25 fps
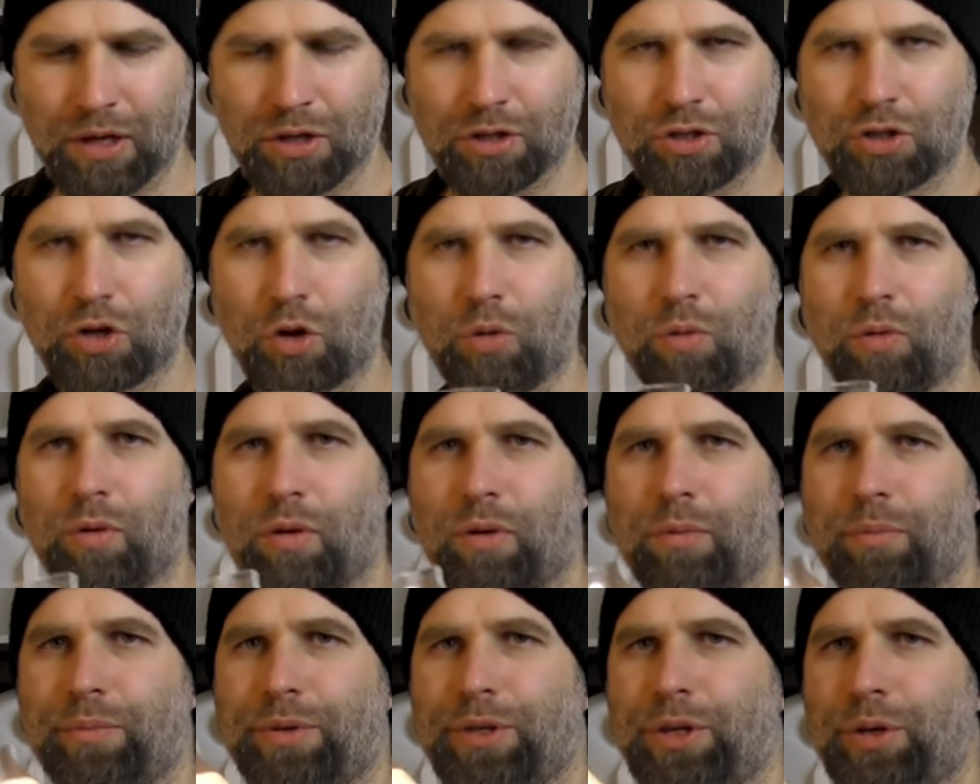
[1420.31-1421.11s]
So
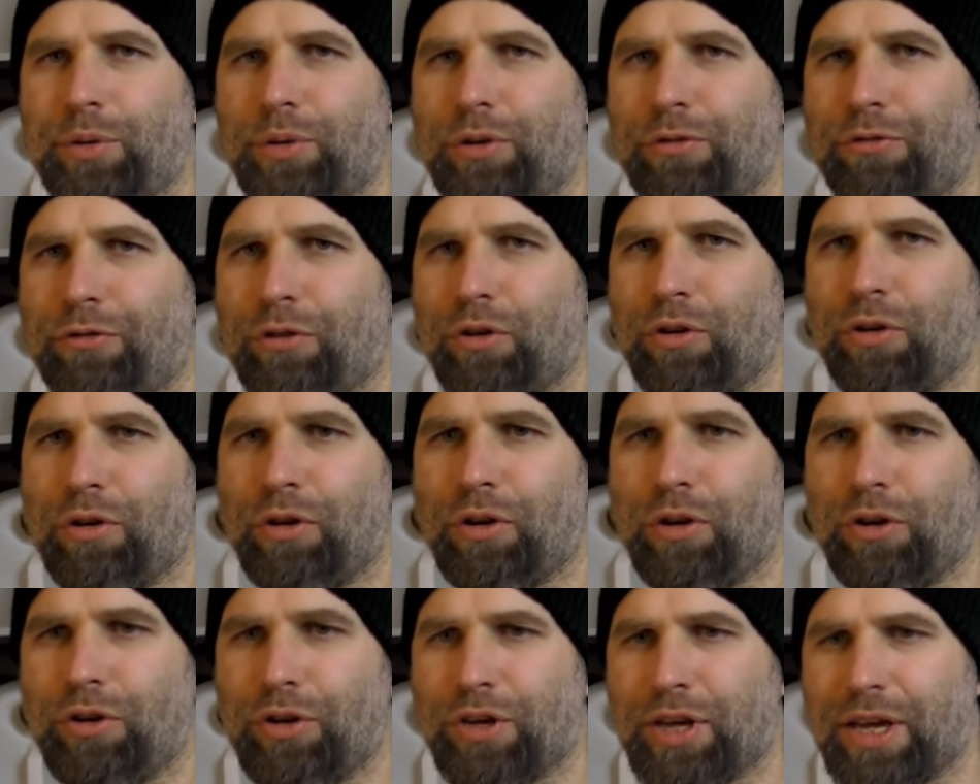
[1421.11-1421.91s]
beautiful
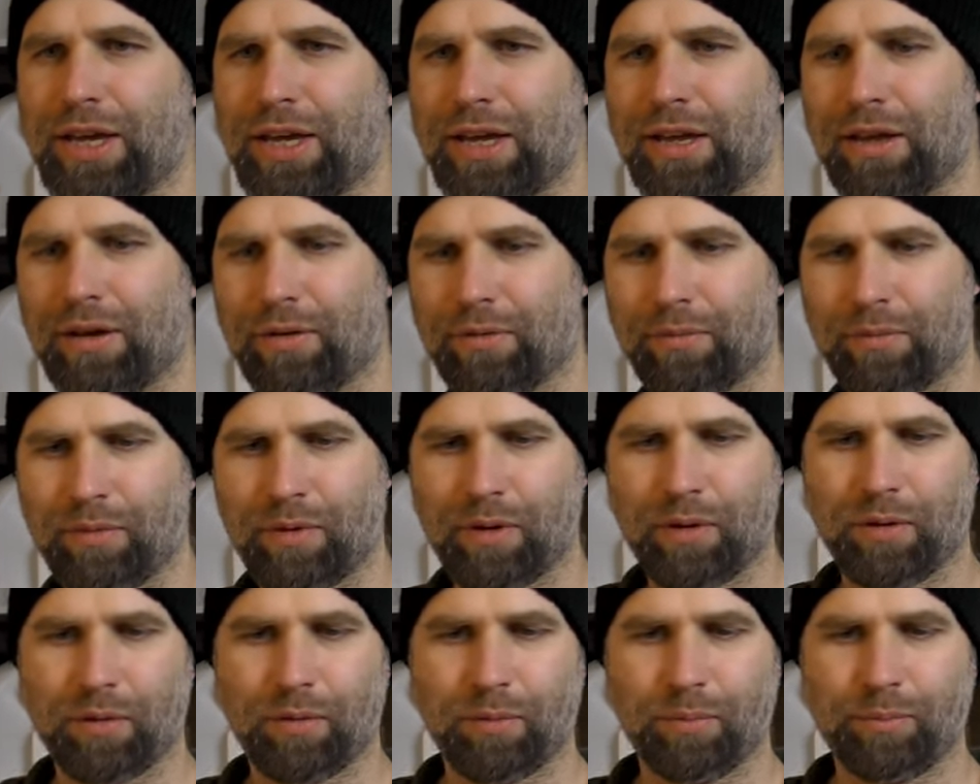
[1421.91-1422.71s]
looking
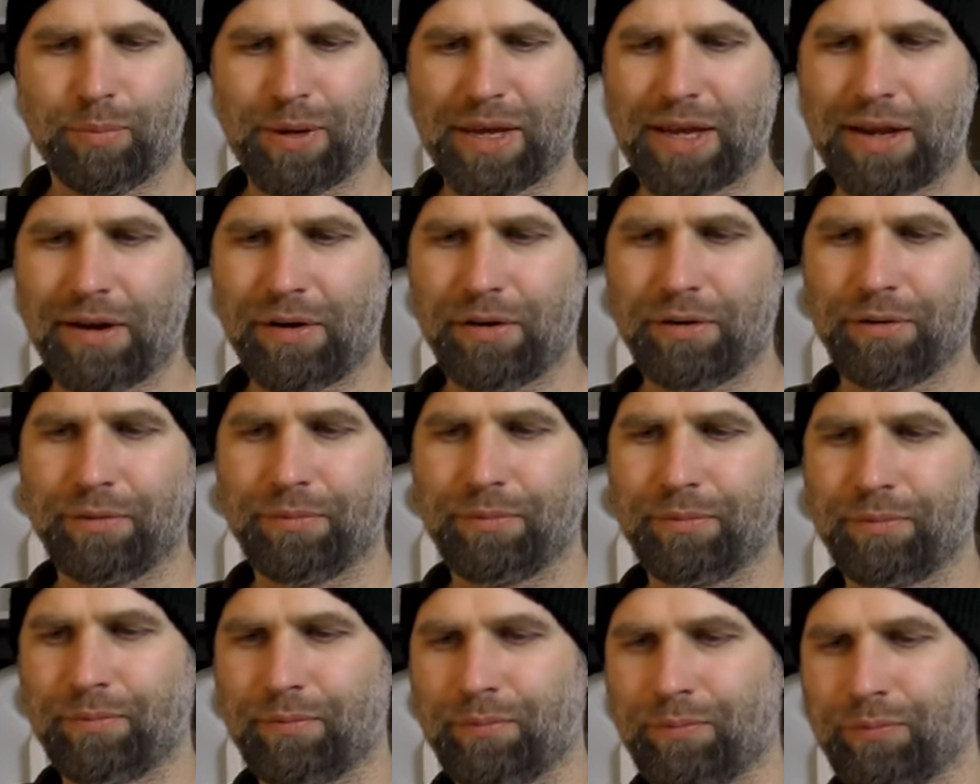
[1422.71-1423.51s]
beer.
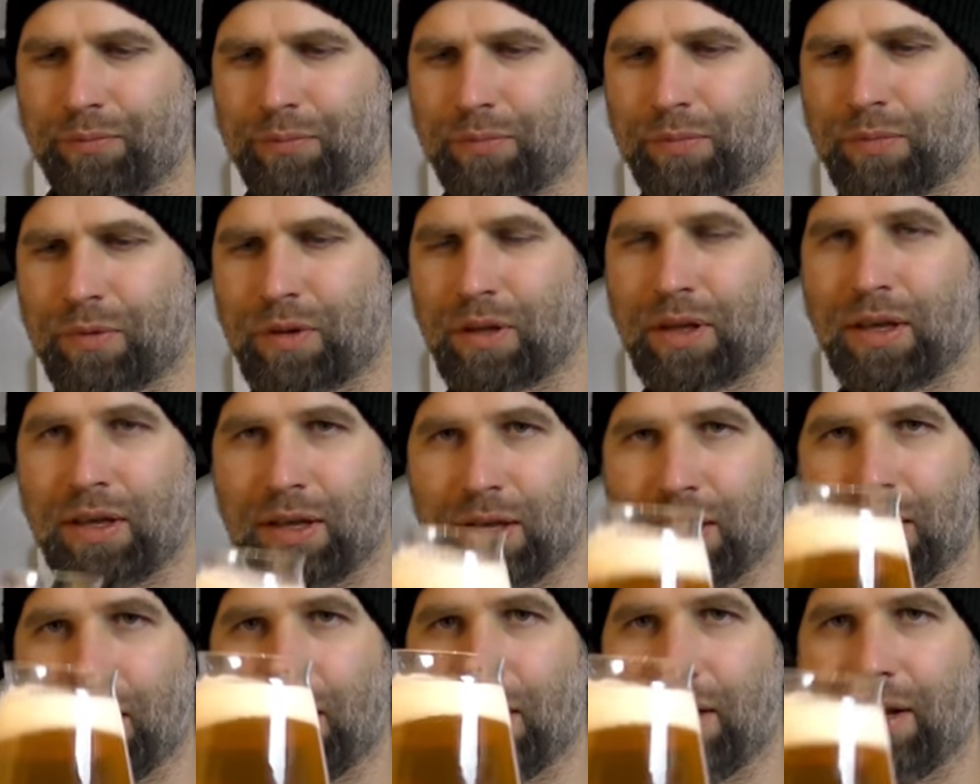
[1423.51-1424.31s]

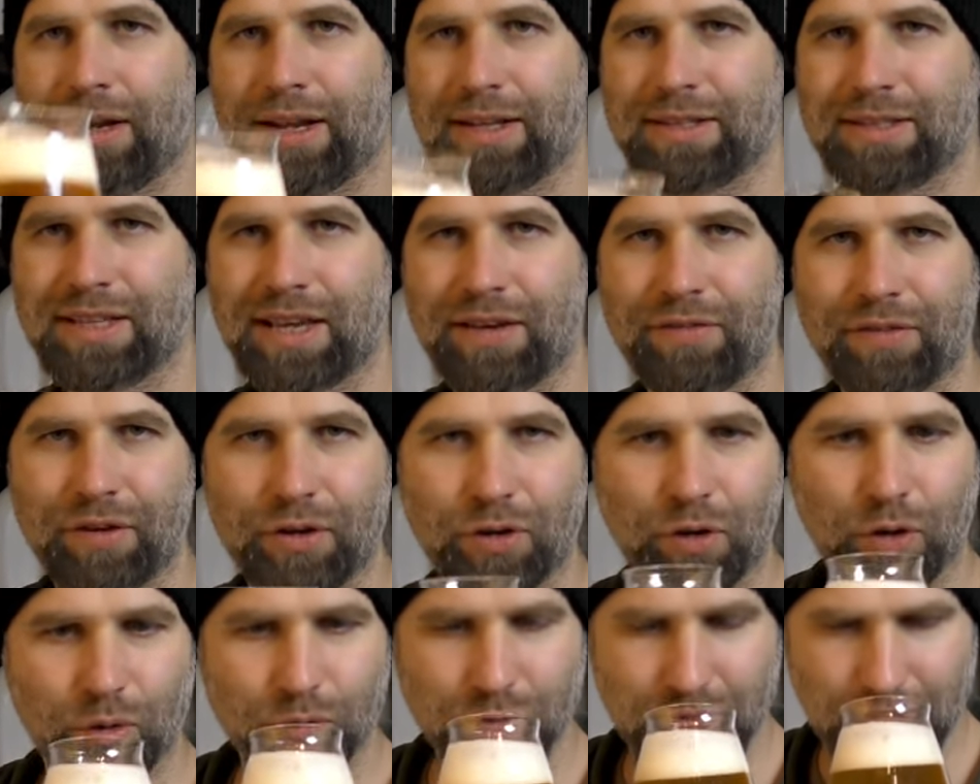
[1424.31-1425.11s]
Let's give it a
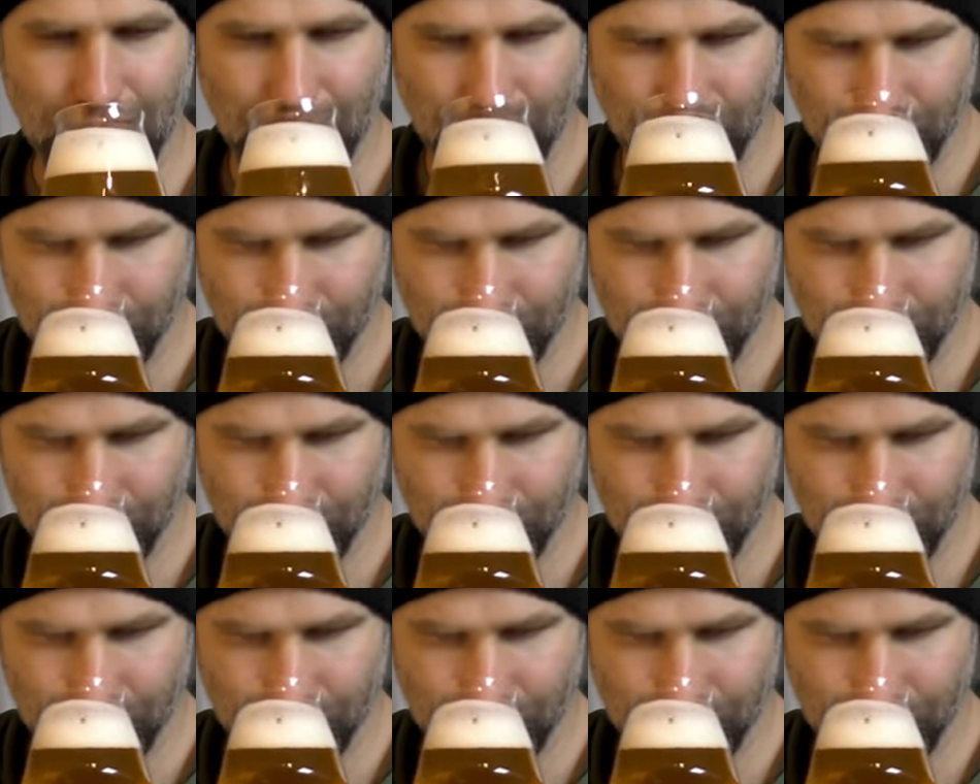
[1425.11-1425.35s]
nose.